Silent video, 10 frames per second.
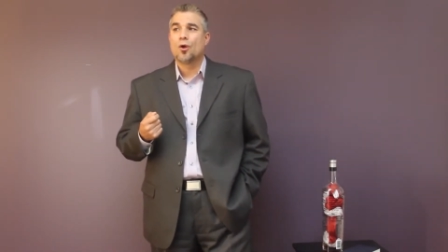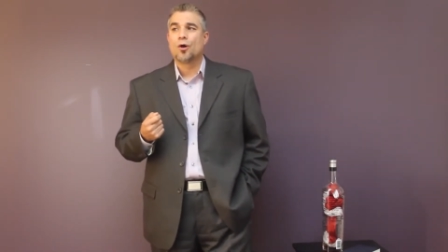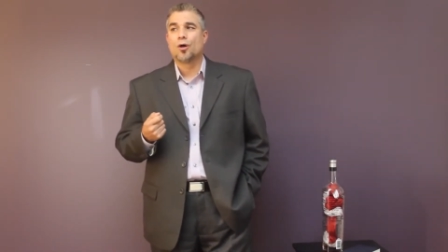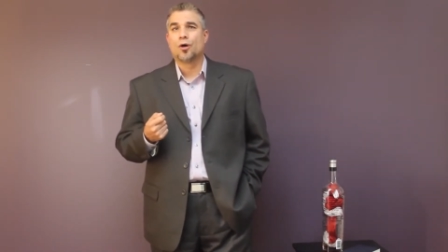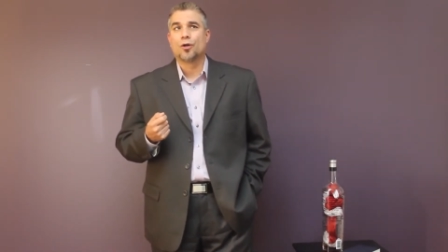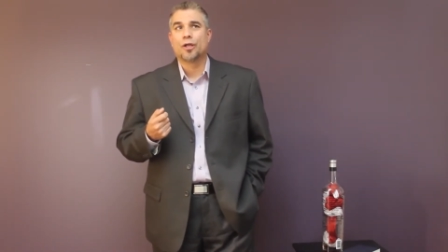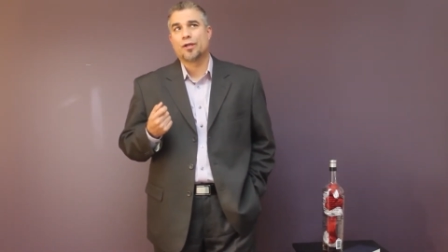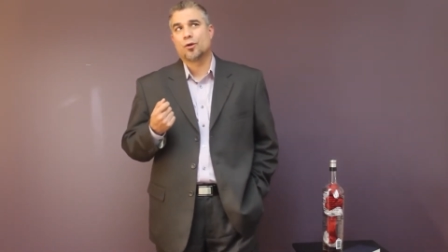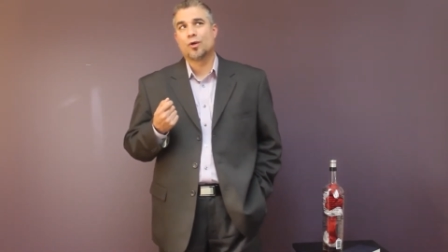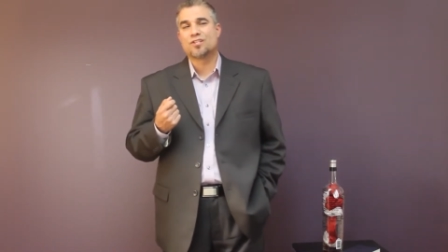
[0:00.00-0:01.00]

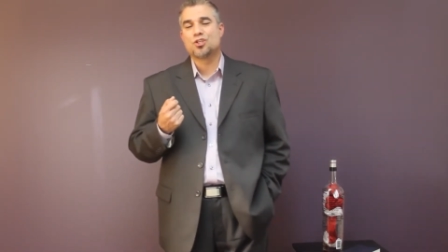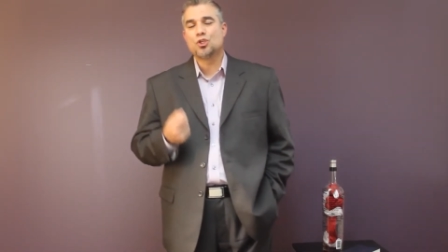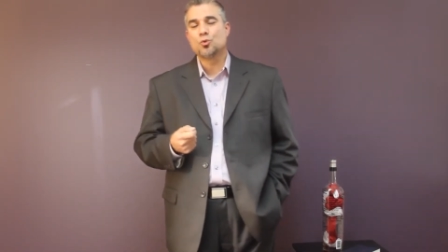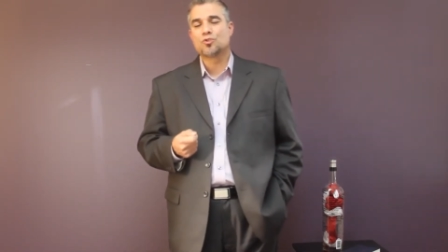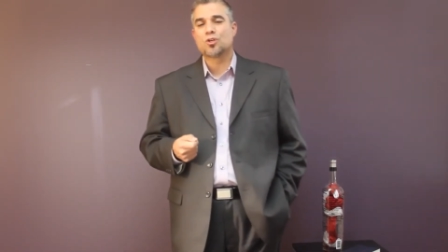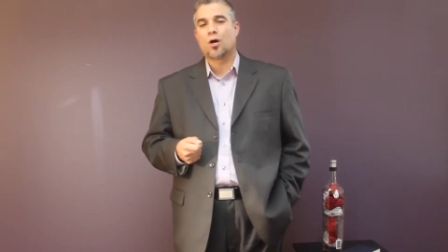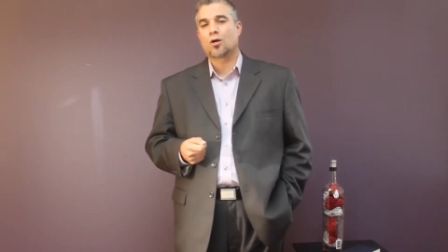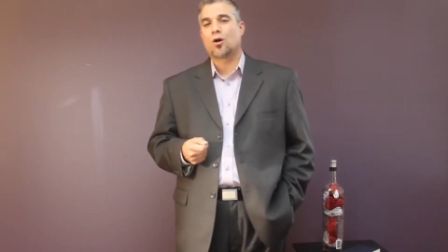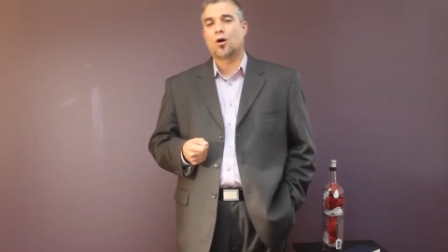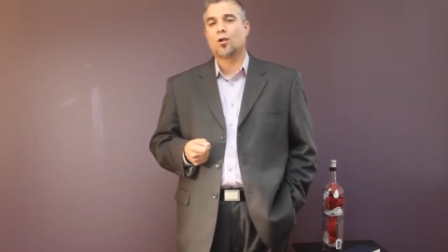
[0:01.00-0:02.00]
who has used
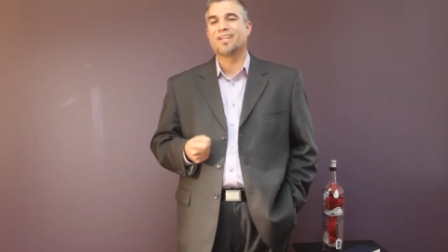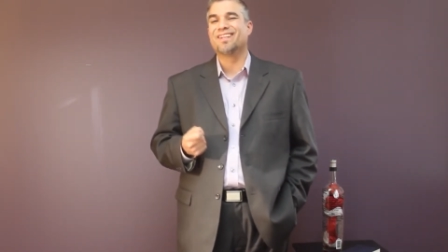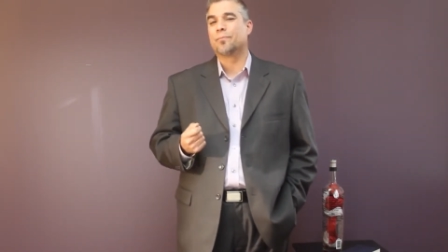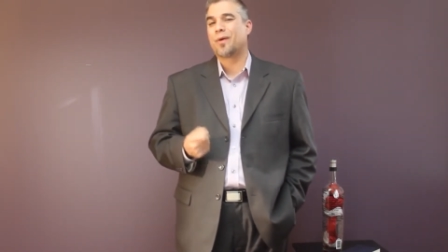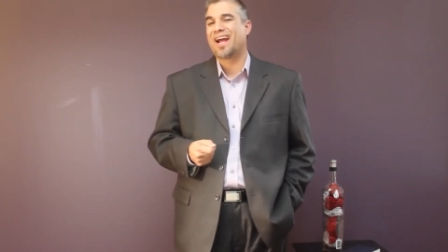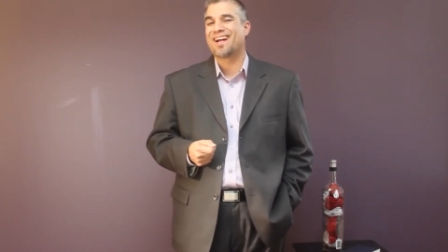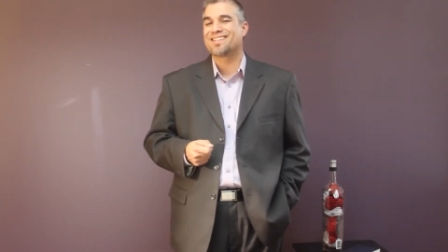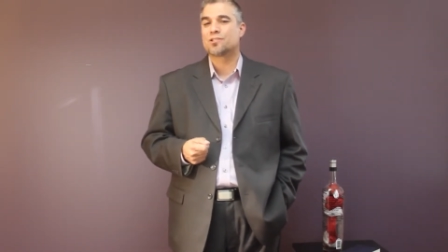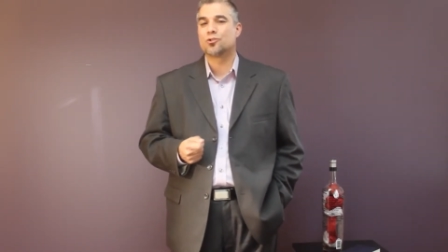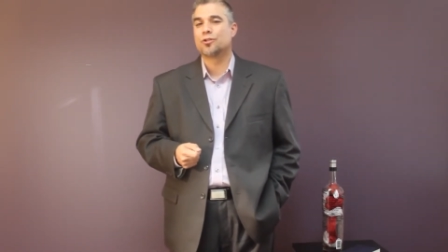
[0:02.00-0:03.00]
alcohol in the
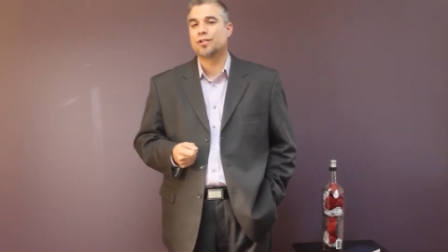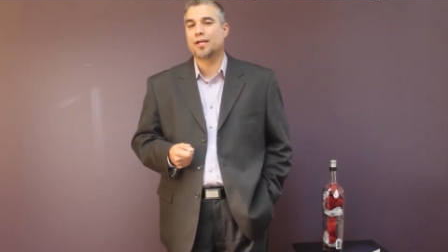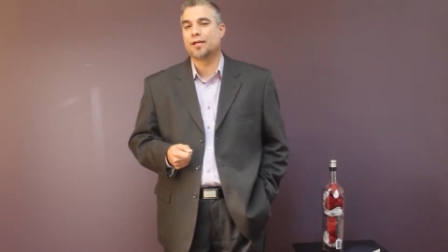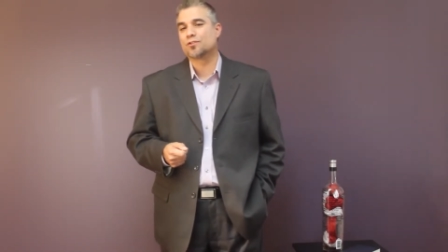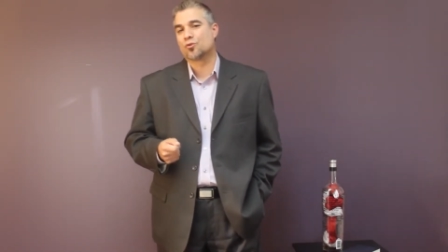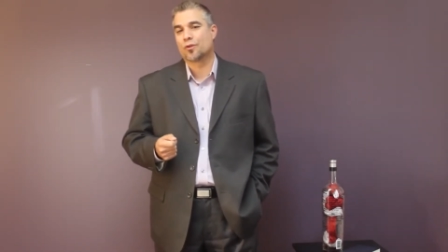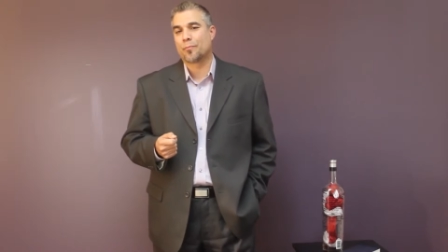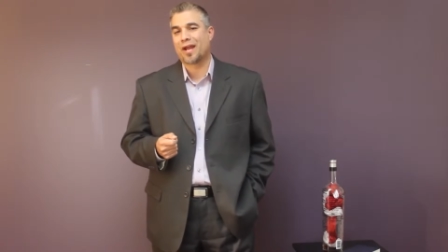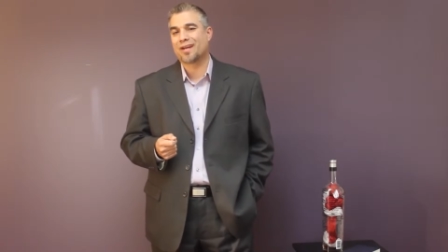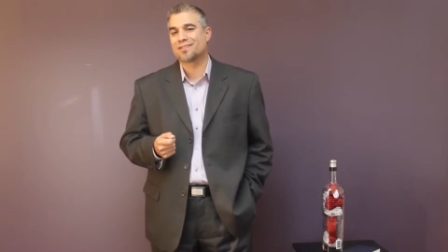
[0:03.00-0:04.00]
past 30 days or the
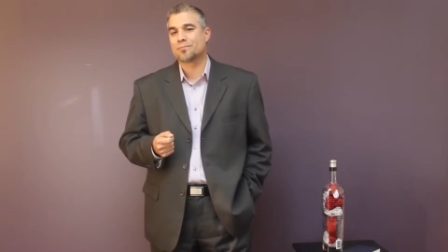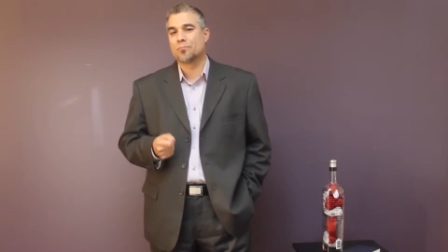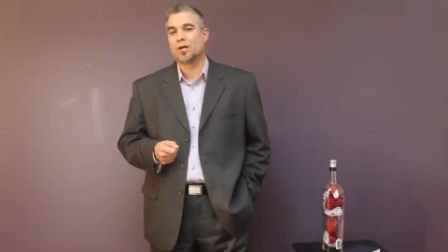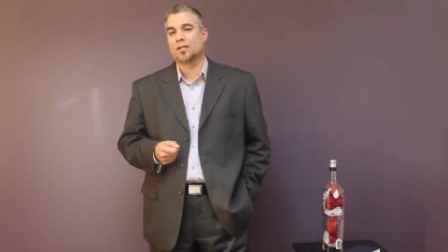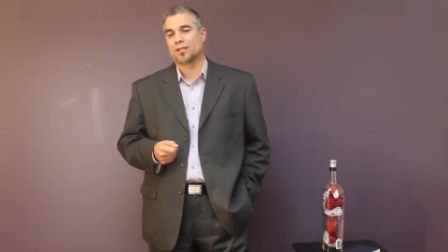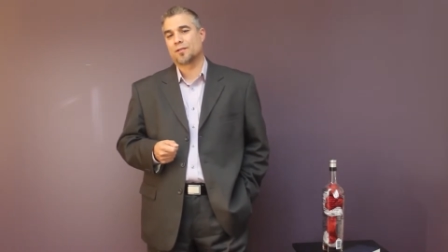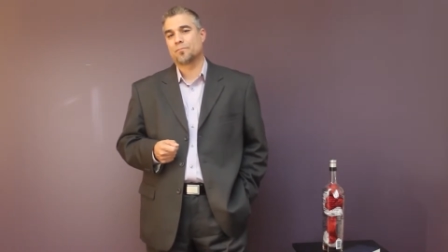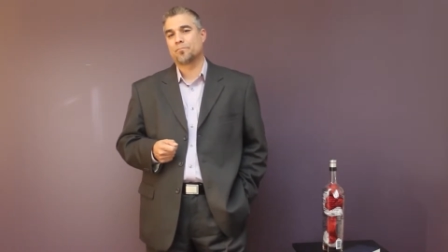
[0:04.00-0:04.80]
past month.